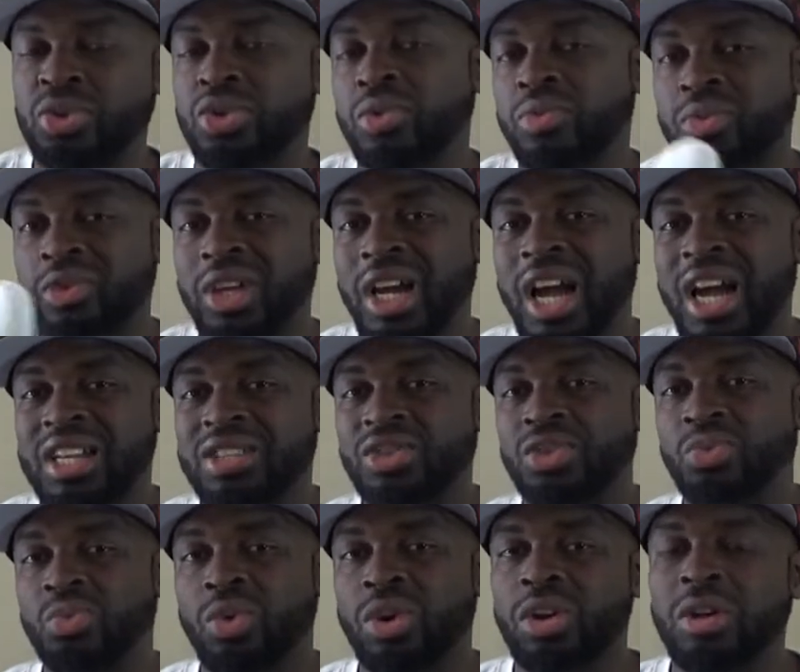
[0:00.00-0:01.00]
So if you guys
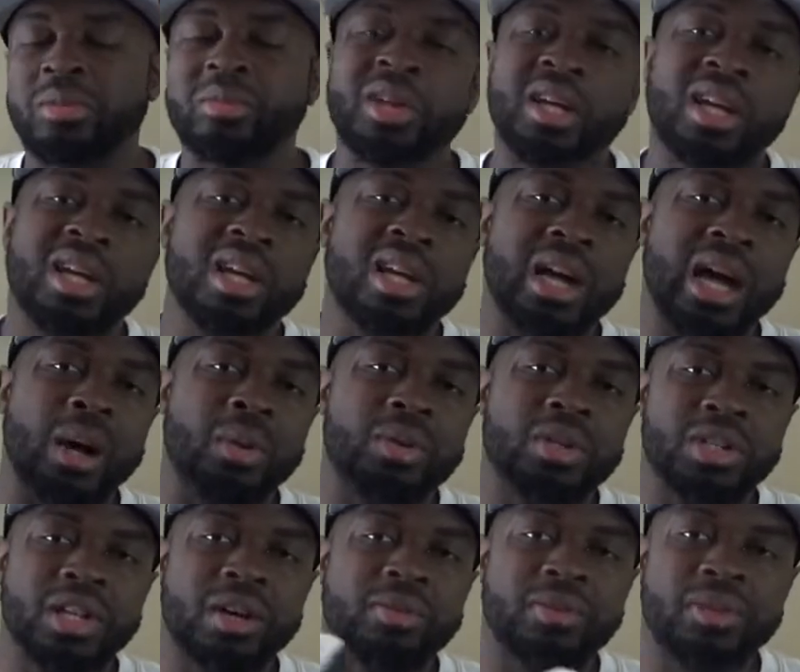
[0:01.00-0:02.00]
do want them, I
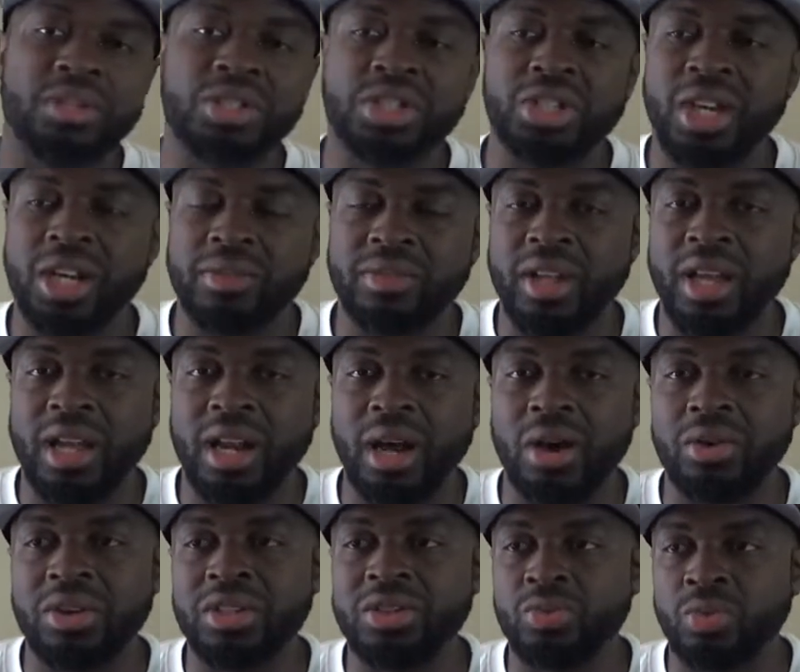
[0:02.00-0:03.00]
would definitely check that
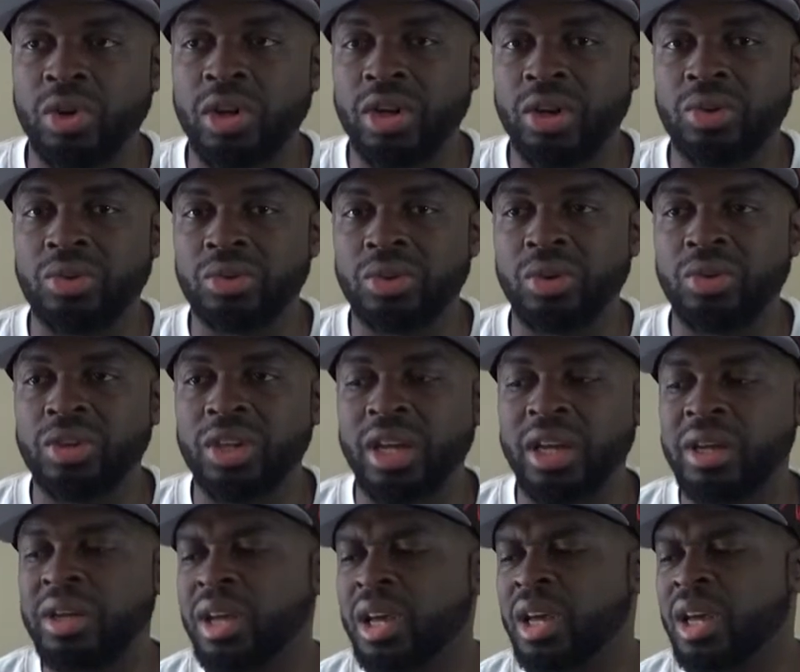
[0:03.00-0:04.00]
out as well.
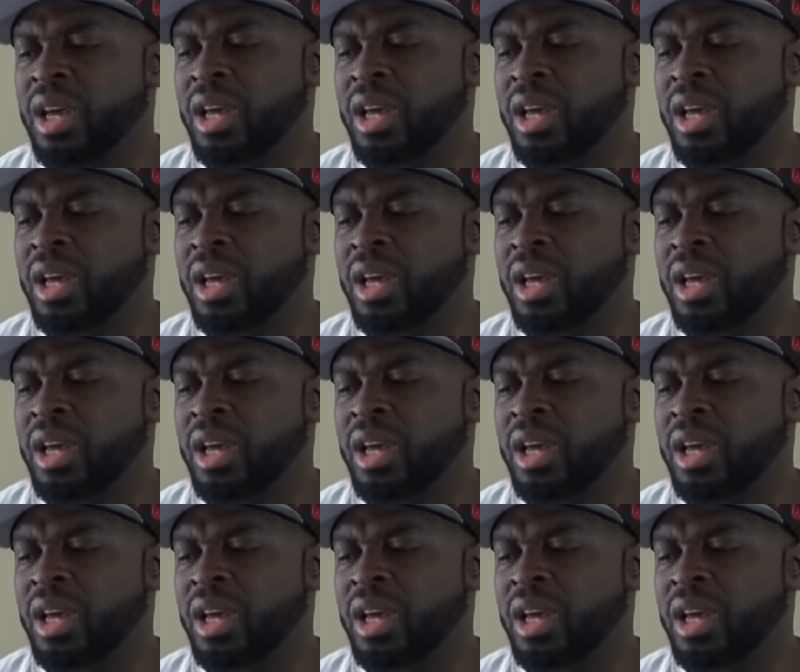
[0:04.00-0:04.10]
Okay.